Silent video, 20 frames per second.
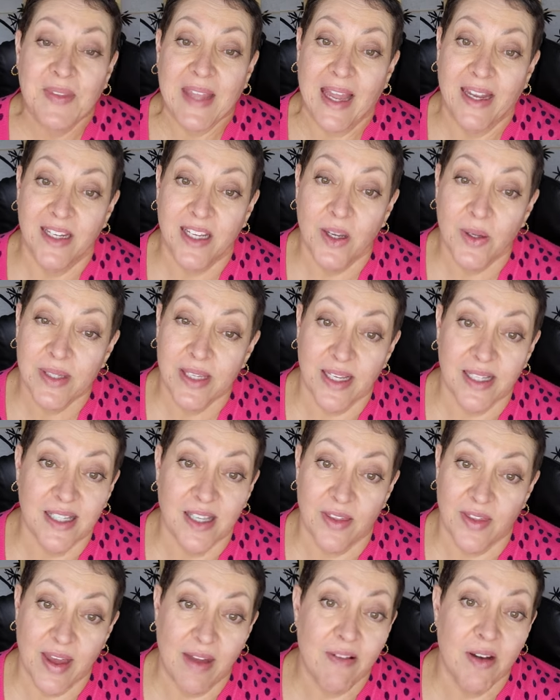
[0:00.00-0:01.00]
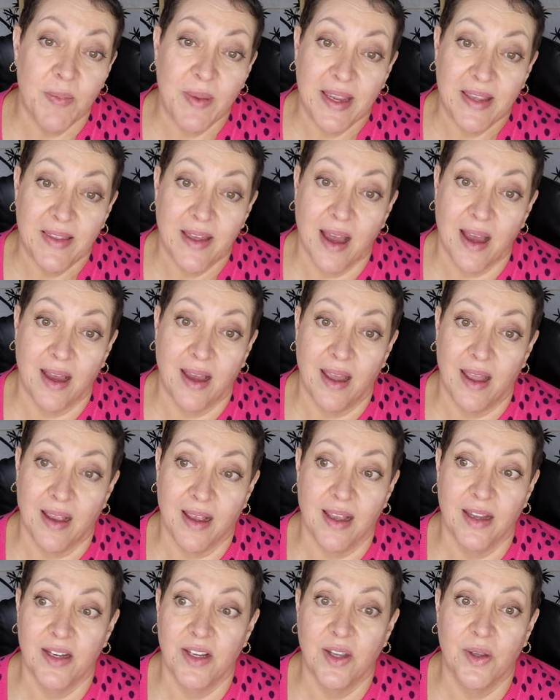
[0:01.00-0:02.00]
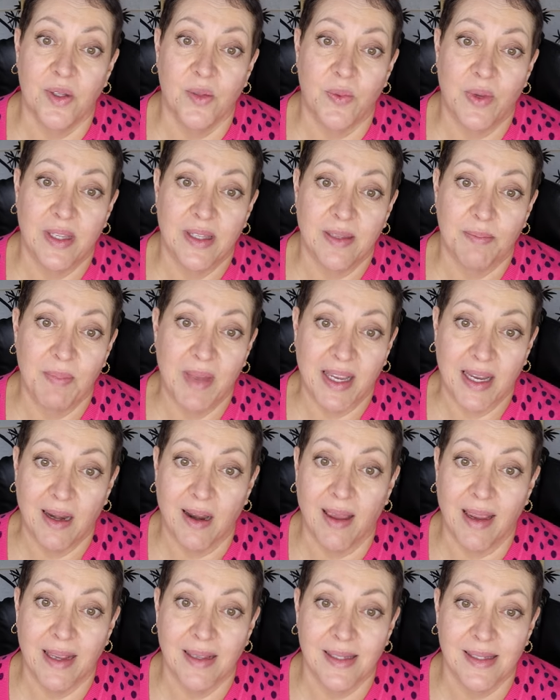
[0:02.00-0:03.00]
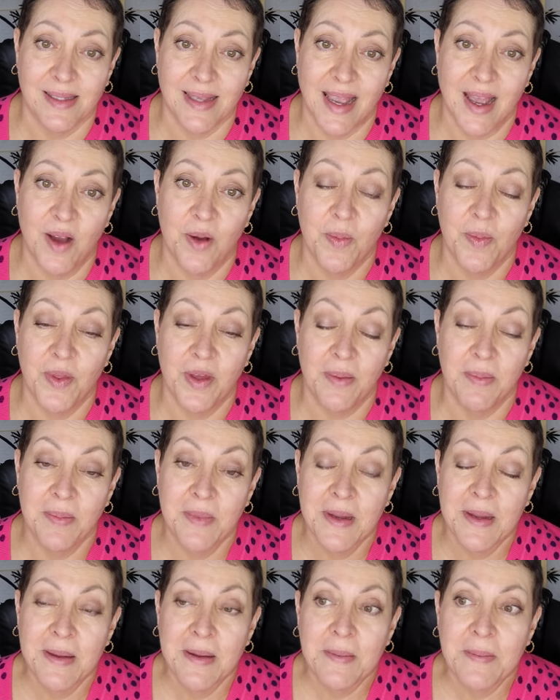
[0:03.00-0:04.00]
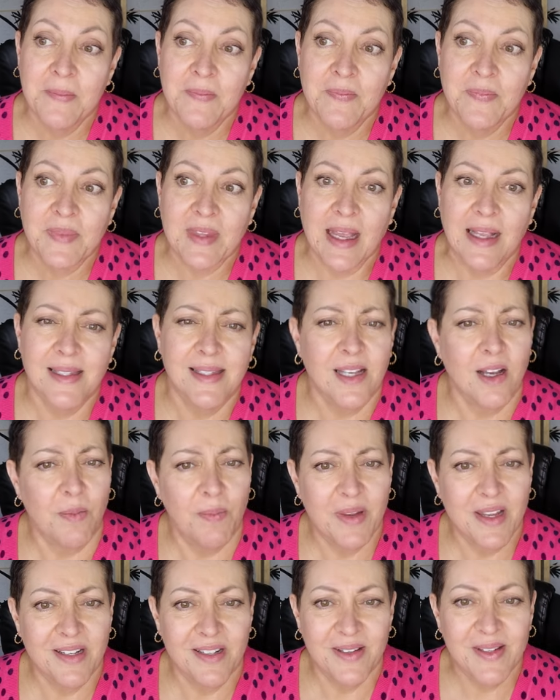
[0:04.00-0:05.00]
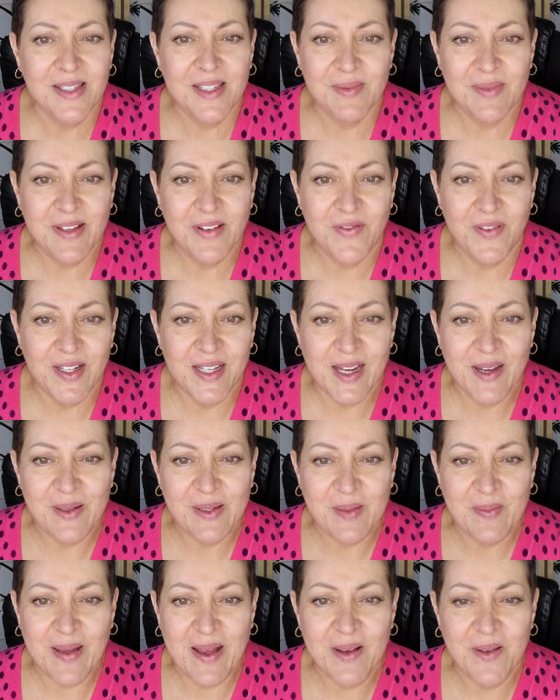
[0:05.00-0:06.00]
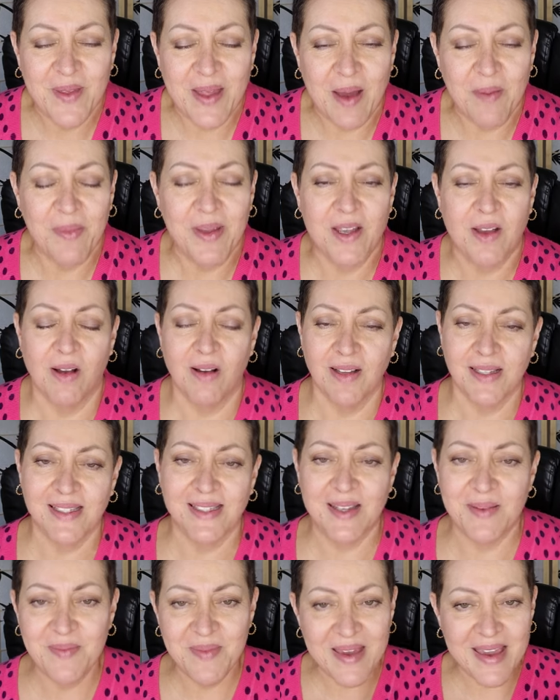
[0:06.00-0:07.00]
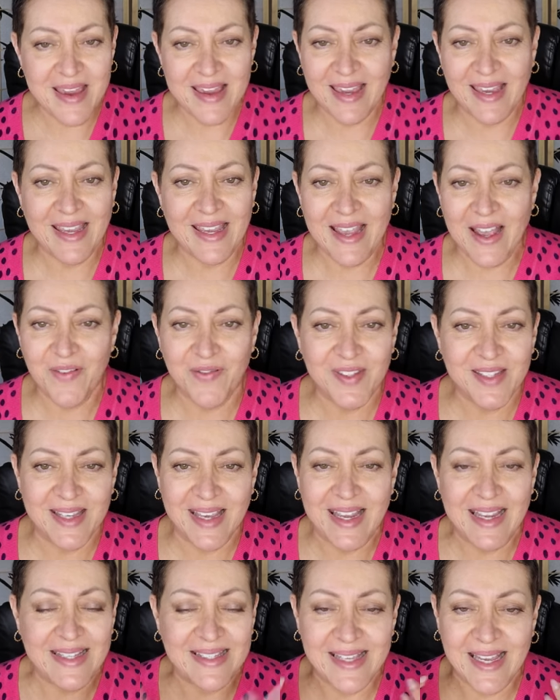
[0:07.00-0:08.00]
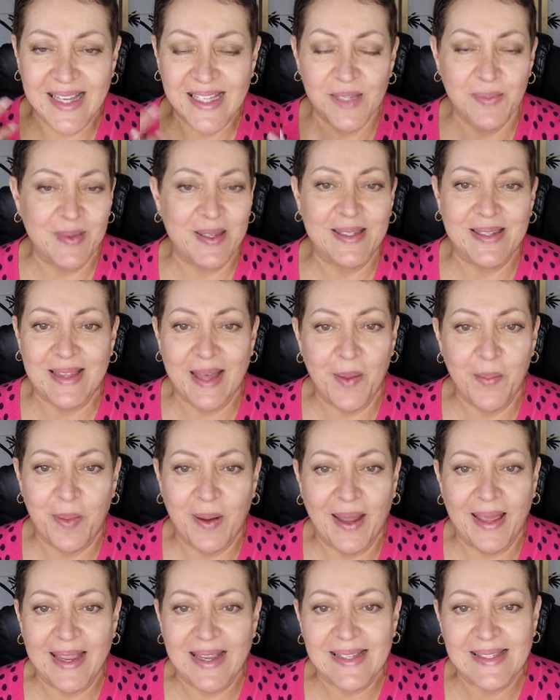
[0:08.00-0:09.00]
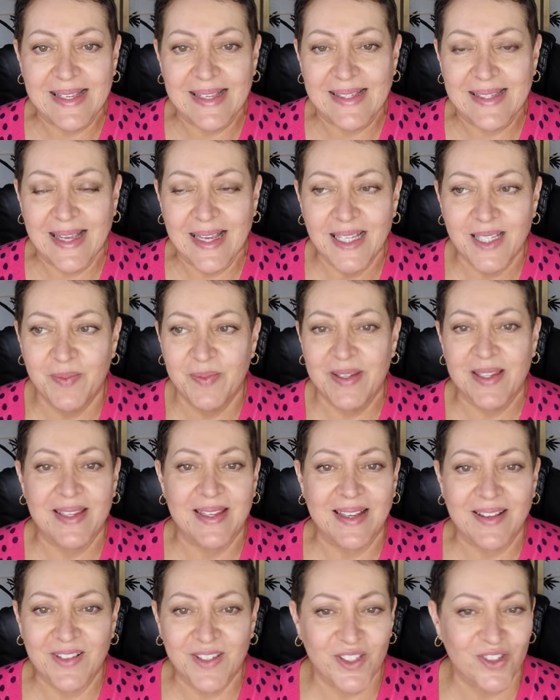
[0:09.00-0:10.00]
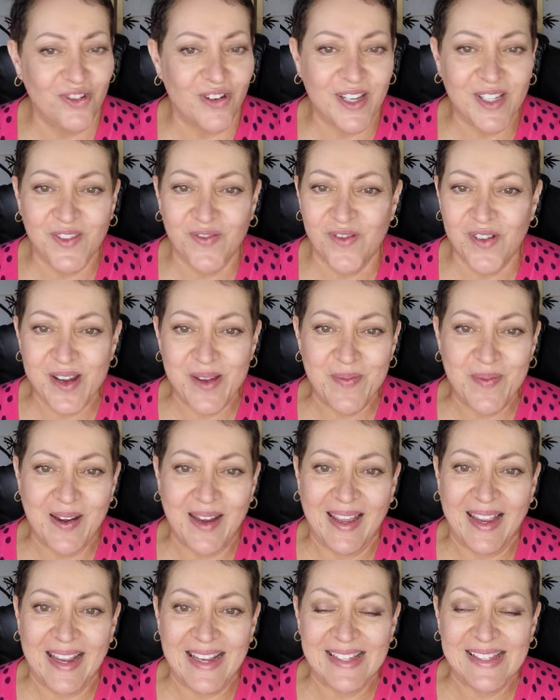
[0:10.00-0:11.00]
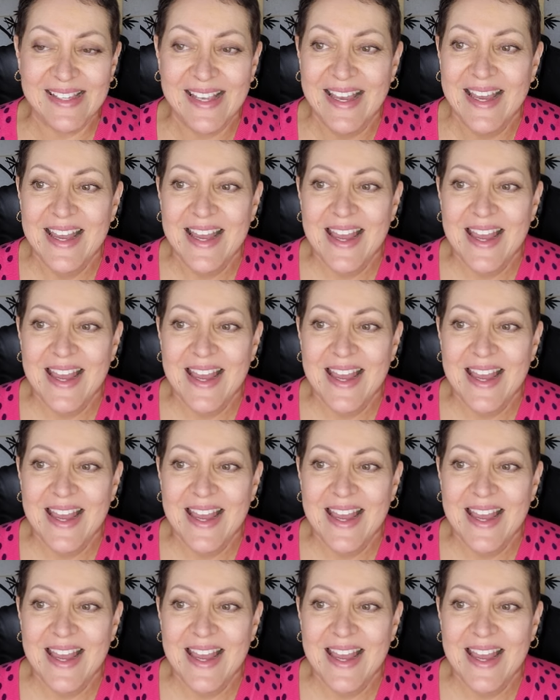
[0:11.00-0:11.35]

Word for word: and use it as a therapy that I can use with my clients to help them. And so I'll be doing some little videos about that because to me, E F T takes me to that place. It takes me to that stress-free place.